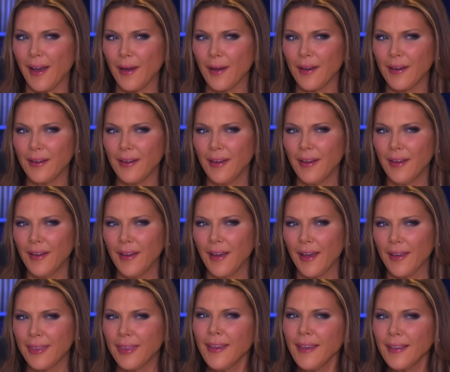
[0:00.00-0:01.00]

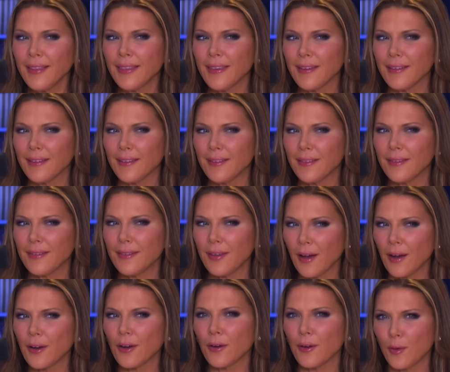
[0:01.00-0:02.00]
I think that
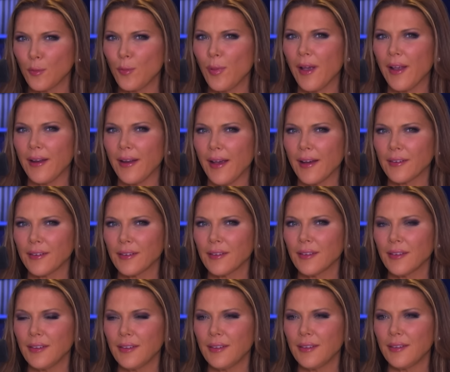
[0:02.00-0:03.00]
Tucker and Ben
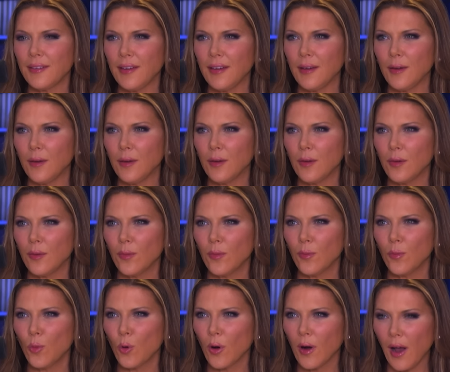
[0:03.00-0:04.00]
actually see
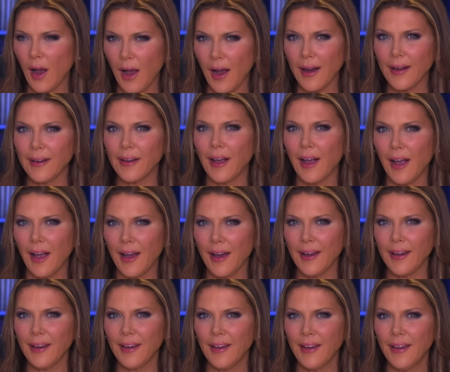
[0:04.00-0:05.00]
more eye to
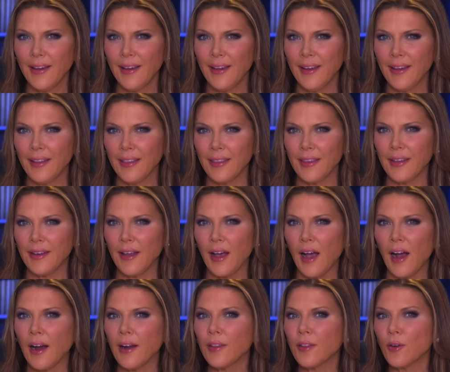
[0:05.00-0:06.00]
eye than
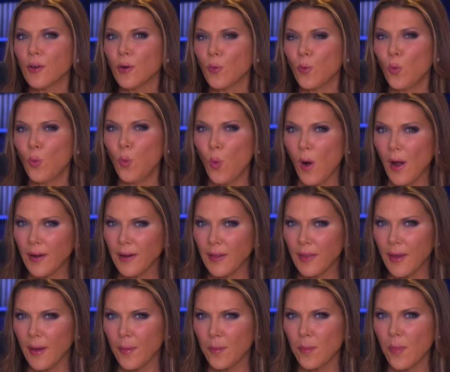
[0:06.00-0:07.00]
either one of
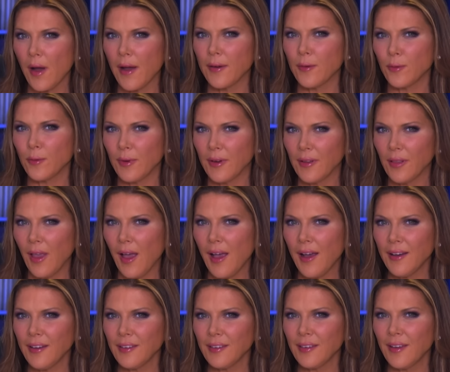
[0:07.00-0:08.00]
them might
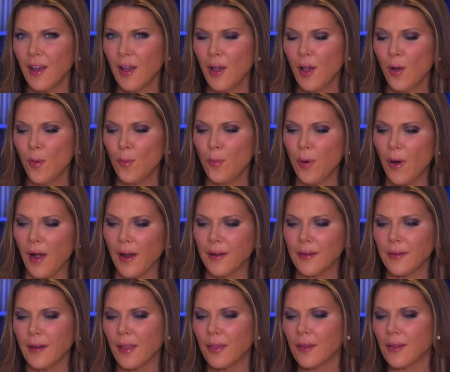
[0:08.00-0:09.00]
realize. But
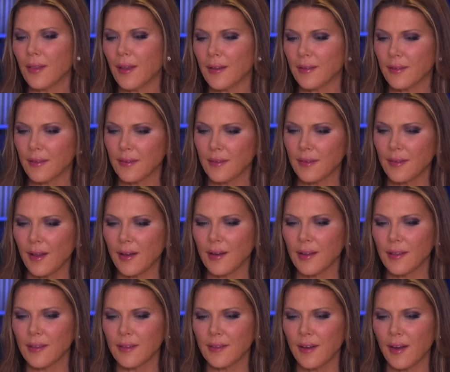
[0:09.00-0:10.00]
nonetheless, it's setting
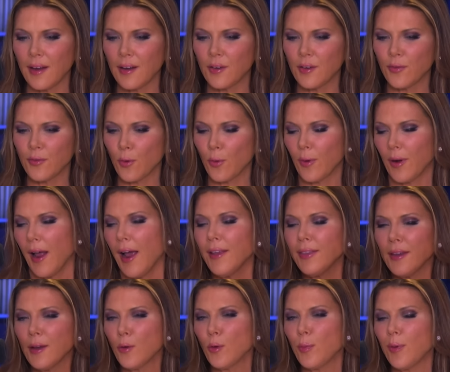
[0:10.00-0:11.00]
the stage for what I
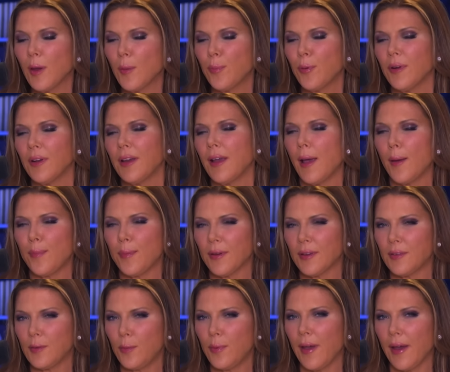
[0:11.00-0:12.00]
think would be a pretty epic
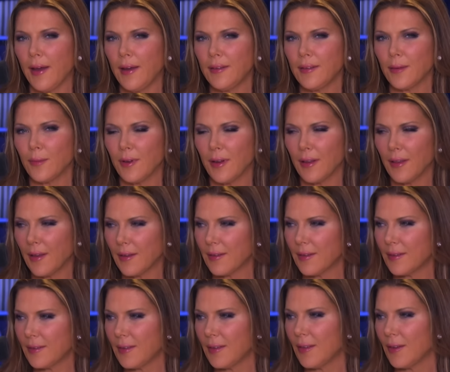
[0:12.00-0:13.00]
debate. I mean, I'd like
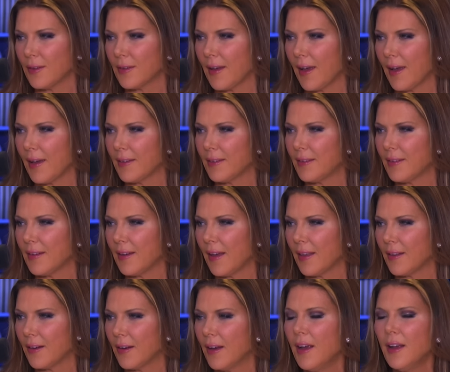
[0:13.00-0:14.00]
to see those guys
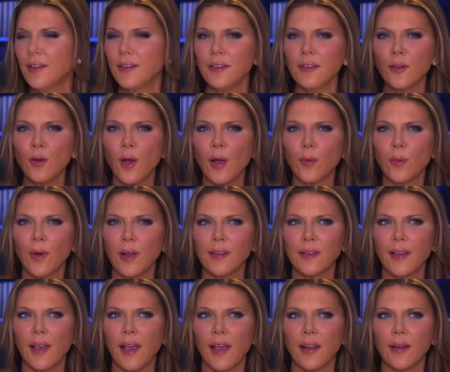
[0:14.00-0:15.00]
together. Do you know I
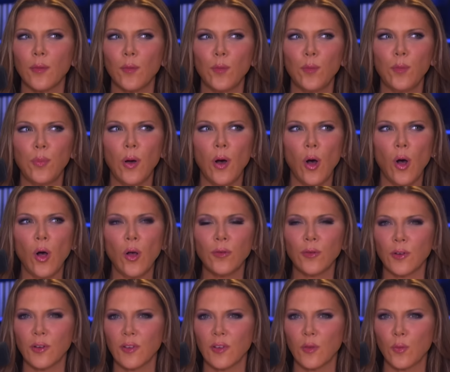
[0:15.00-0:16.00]
once had Paul
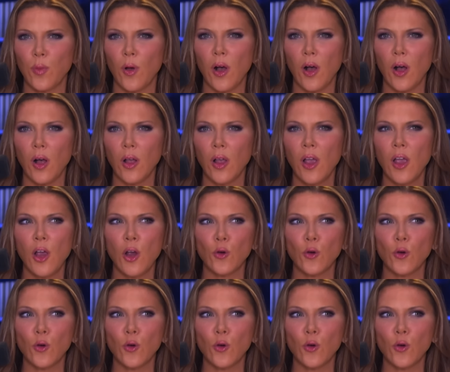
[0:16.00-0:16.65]
versus Paul?